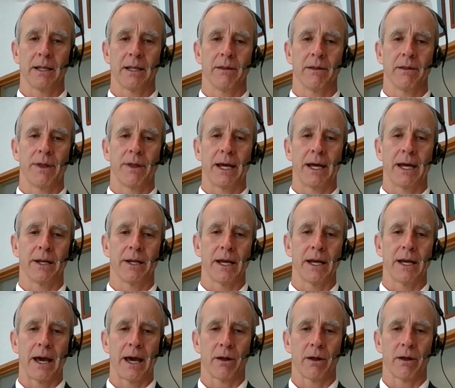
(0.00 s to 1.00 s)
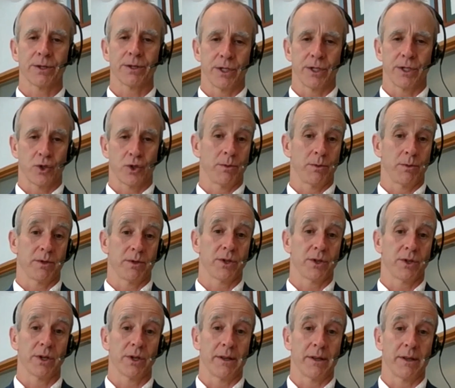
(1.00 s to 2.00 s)
than adults
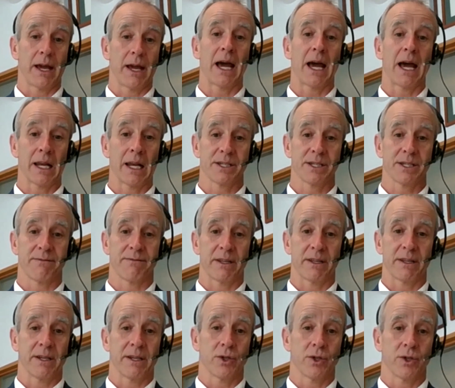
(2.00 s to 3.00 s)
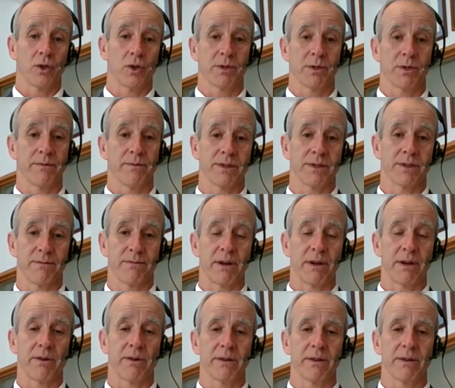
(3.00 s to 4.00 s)
certainly they are less affected in terms of the
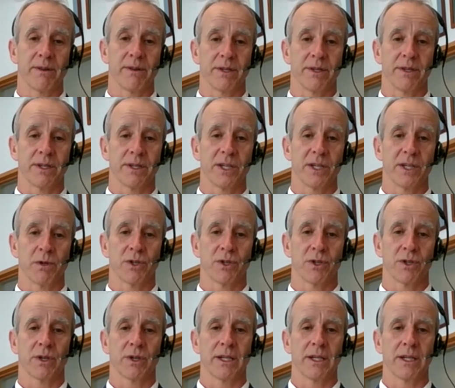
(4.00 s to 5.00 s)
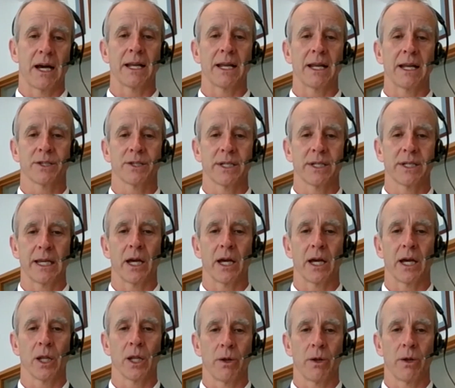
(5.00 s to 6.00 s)
severity of the disease. We certainly aren't seeing
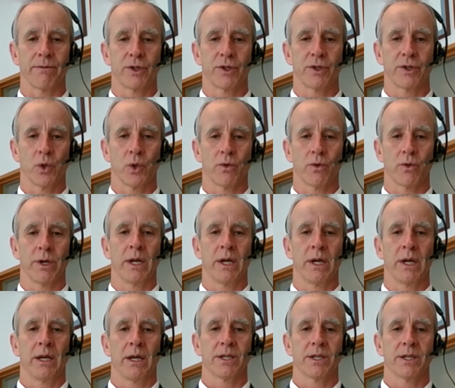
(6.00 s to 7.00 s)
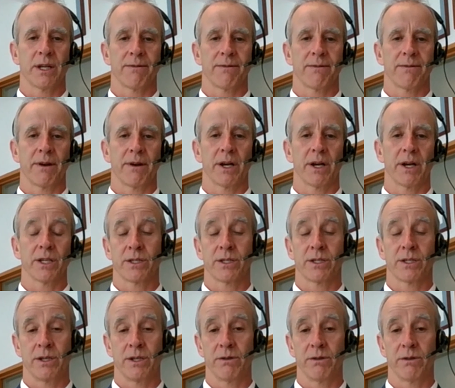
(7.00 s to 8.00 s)
a lot of children suffering
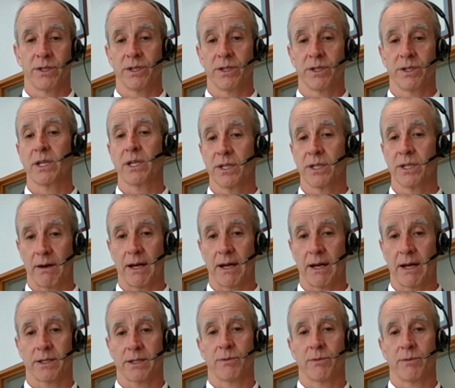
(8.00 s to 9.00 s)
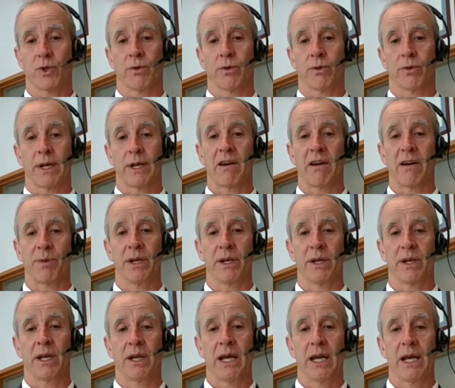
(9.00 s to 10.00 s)
serious disease. There are some children that have
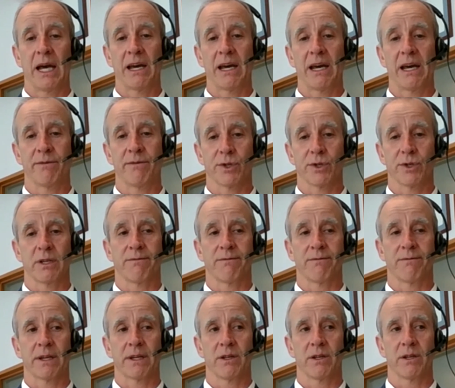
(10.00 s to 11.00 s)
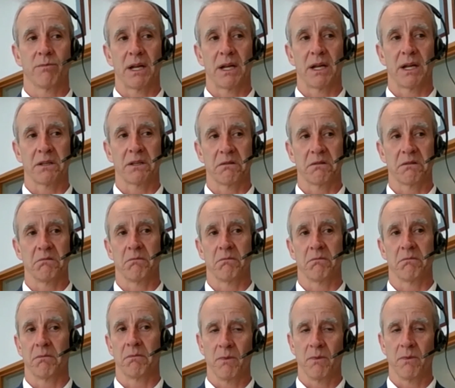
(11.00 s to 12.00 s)
been adversely affected, but
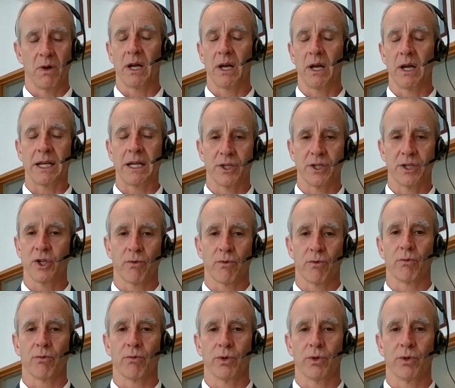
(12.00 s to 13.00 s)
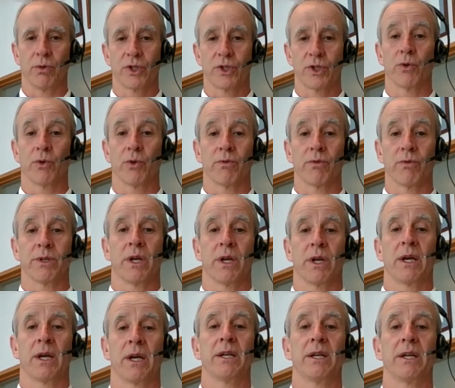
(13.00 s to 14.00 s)
as a general rule,
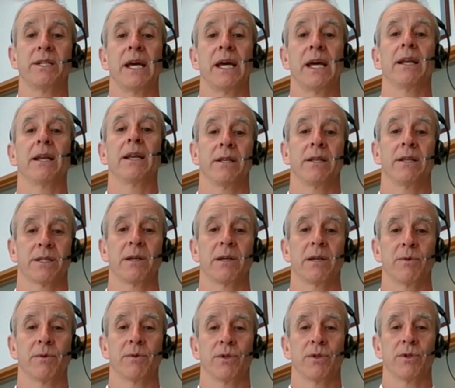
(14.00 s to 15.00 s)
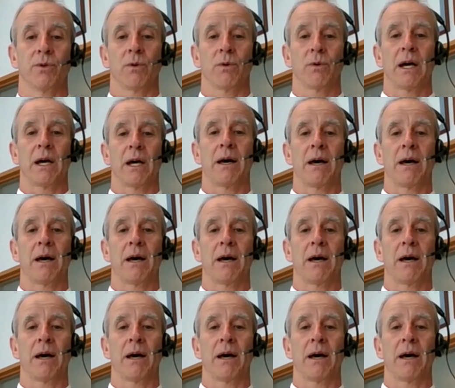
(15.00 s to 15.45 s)
children seem to